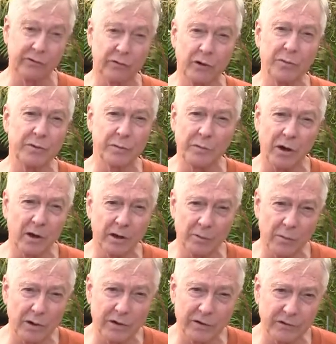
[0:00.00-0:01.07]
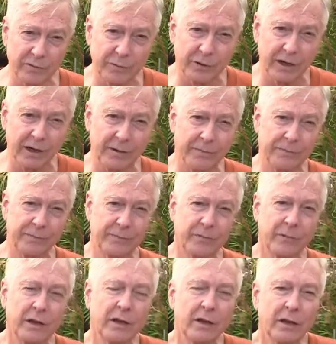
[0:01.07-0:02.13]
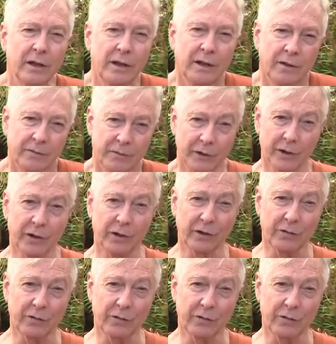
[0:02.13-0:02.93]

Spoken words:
group them all in one display? Very good